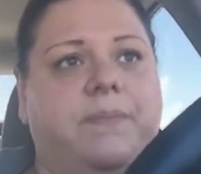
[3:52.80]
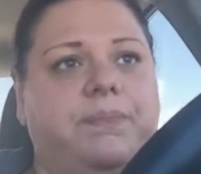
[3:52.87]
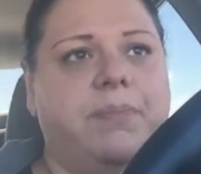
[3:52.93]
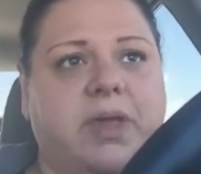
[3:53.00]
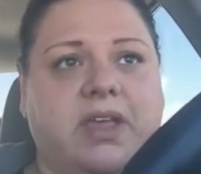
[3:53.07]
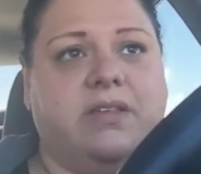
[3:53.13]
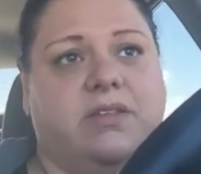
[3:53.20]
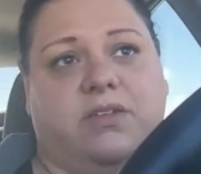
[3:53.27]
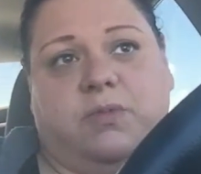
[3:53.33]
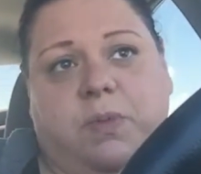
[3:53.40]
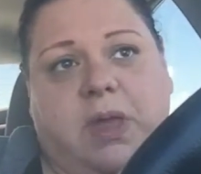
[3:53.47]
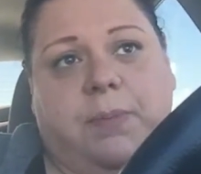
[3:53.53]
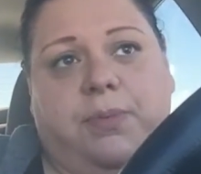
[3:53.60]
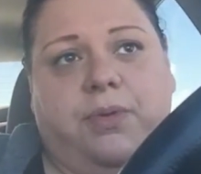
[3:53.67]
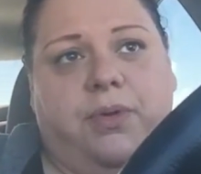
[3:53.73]
because there's
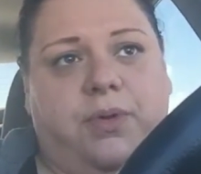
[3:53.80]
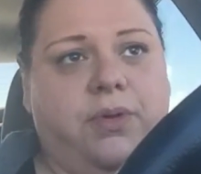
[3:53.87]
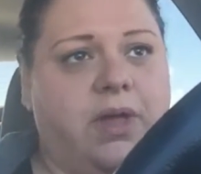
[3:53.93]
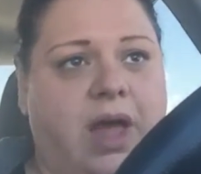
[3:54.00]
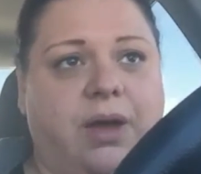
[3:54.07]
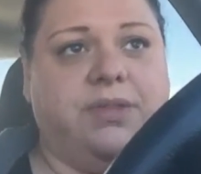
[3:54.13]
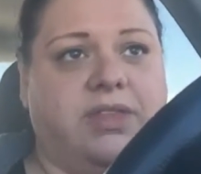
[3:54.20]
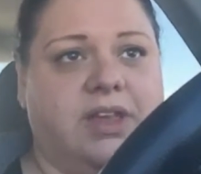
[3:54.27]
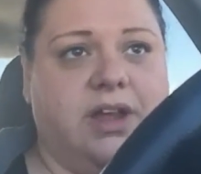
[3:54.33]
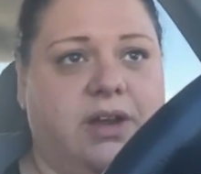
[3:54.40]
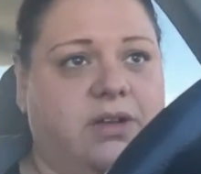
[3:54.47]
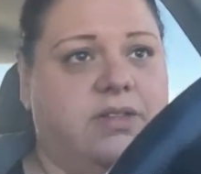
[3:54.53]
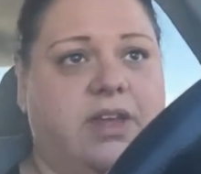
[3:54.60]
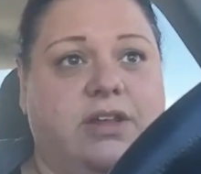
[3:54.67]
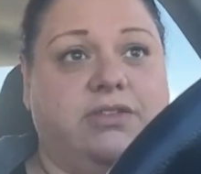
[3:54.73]
people out
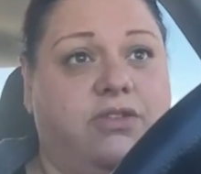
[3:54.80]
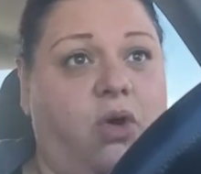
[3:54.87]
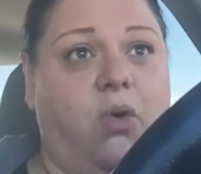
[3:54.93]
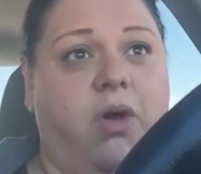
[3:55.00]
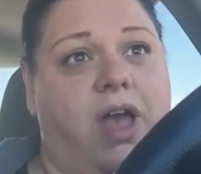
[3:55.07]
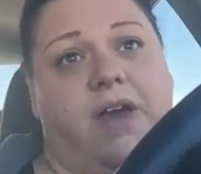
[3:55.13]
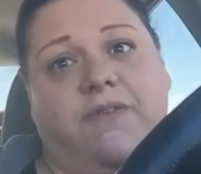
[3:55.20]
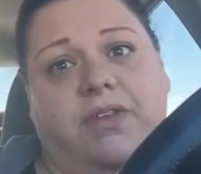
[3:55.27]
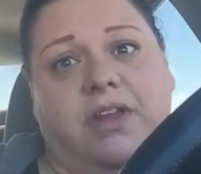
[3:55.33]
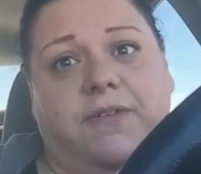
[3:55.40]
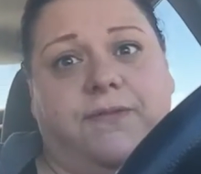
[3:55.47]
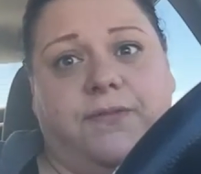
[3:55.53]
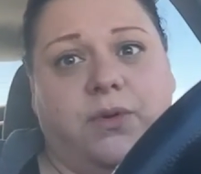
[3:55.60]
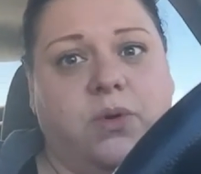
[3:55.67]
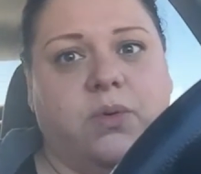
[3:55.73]
there that don't have
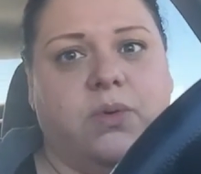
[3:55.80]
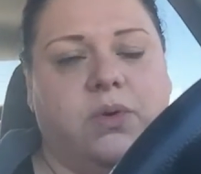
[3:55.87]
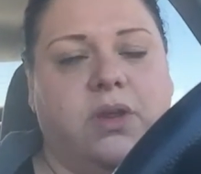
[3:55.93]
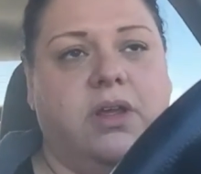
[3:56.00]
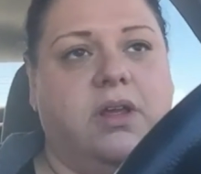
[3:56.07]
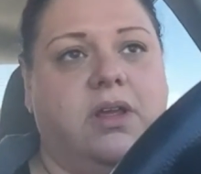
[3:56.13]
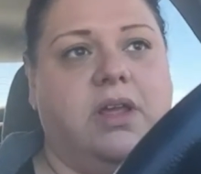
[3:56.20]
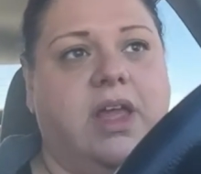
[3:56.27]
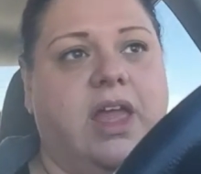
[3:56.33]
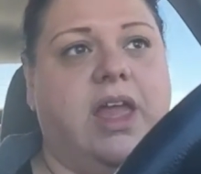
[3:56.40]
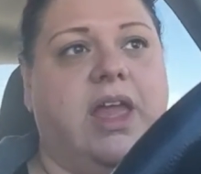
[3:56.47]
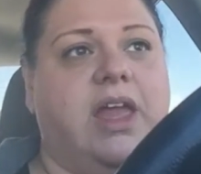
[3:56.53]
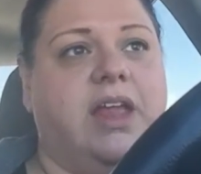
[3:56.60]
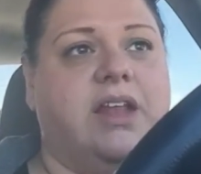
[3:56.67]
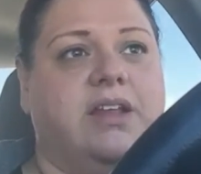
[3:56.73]
enough food,
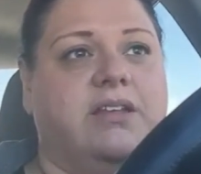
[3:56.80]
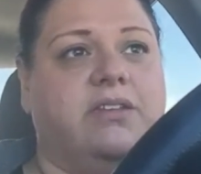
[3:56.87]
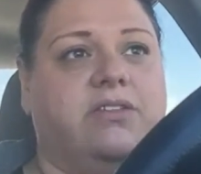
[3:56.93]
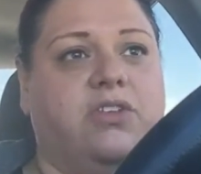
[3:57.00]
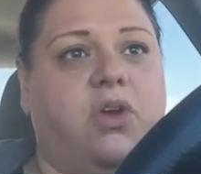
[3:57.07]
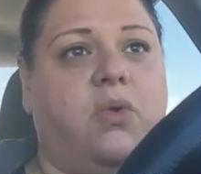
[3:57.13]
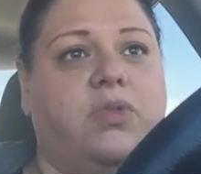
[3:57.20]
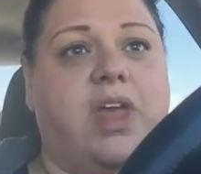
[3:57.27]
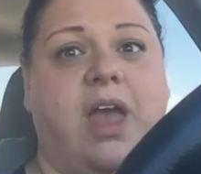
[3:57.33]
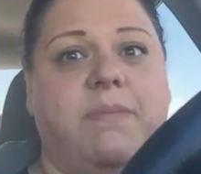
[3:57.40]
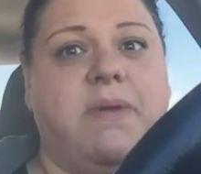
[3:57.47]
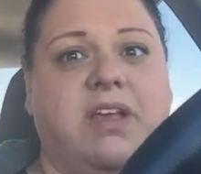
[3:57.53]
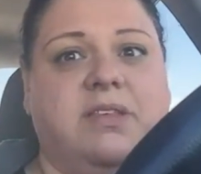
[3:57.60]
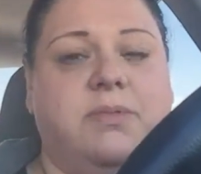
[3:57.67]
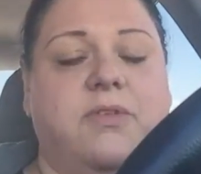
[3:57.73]
and so that
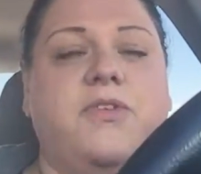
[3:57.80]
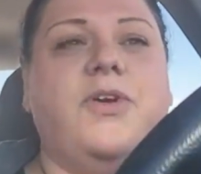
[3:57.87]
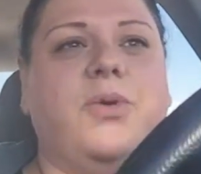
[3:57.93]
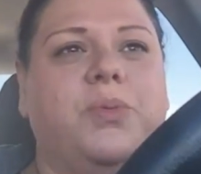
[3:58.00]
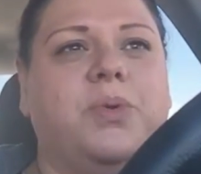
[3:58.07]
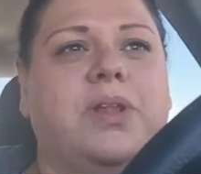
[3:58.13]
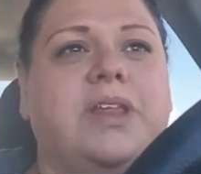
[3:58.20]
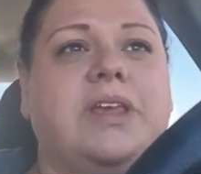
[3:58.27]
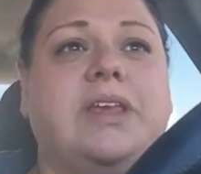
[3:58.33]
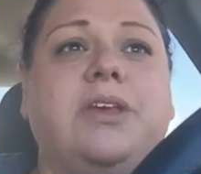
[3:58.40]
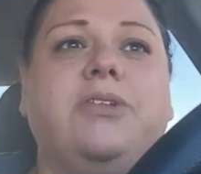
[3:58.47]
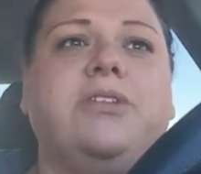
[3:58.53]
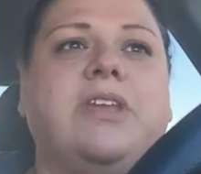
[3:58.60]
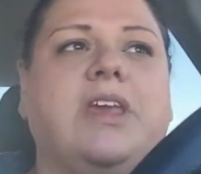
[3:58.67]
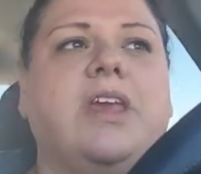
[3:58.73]
makes me feel really
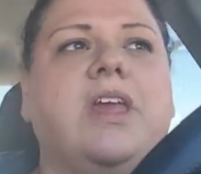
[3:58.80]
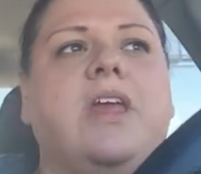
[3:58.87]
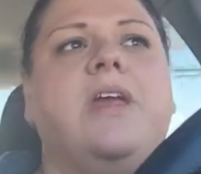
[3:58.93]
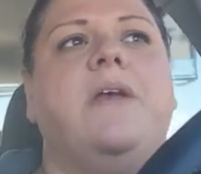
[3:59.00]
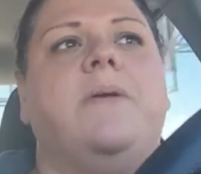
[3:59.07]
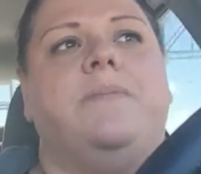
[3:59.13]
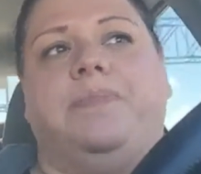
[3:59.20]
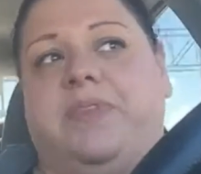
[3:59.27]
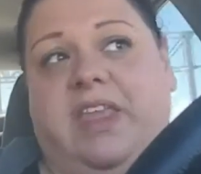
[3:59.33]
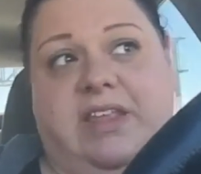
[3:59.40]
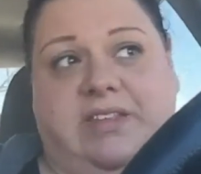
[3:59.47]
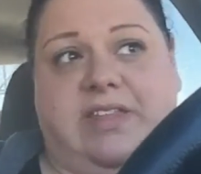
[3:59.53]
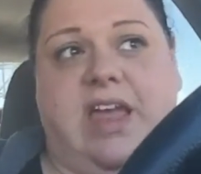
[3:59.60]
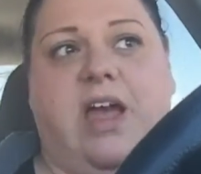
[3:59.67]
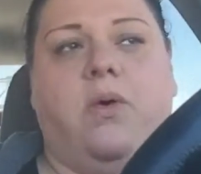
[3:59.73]
guilty.
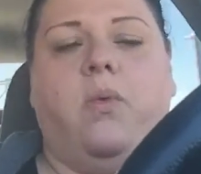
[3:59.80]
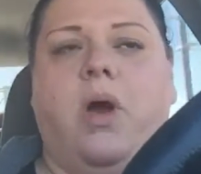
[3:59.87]
Is that